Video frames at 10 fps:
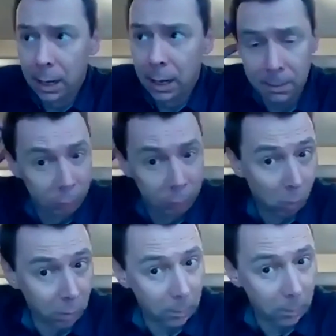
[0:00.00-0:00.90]
In
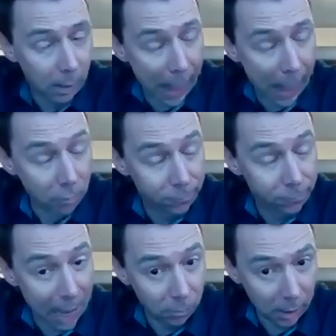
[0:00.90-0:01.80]
broad health
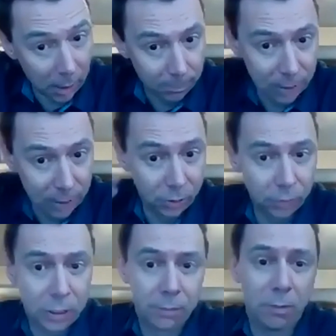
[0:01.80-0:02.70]
outcomes, it
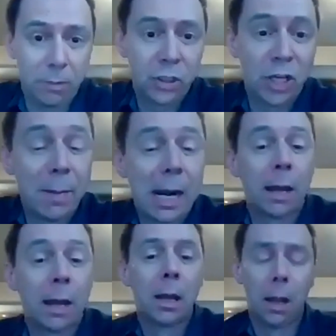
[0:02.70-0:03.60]
produces very similar